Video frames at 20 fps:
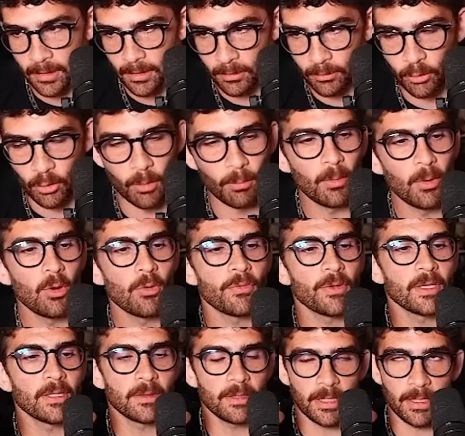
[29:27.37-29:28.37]

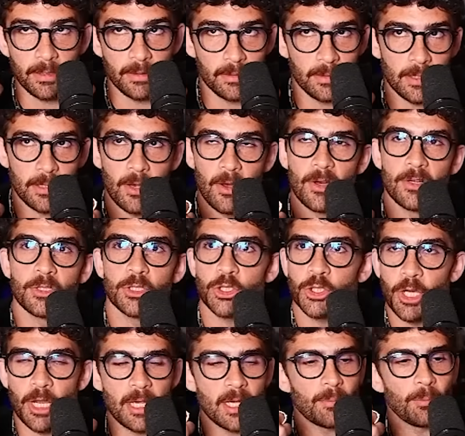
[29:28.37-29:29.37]
removing the, the
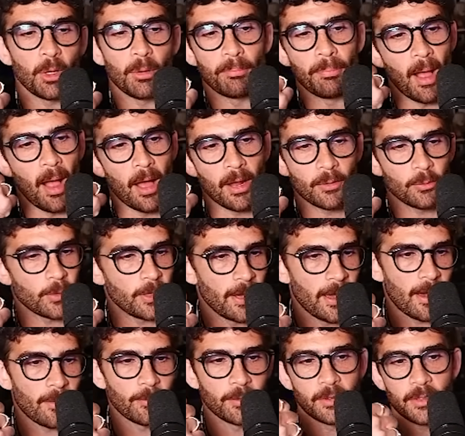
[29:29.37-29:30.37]
unshakable bond we
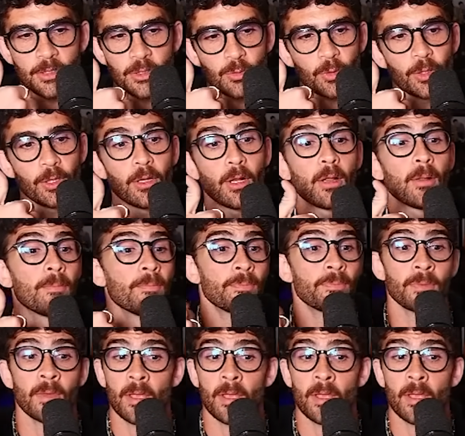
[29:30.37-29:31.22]
have with Israel.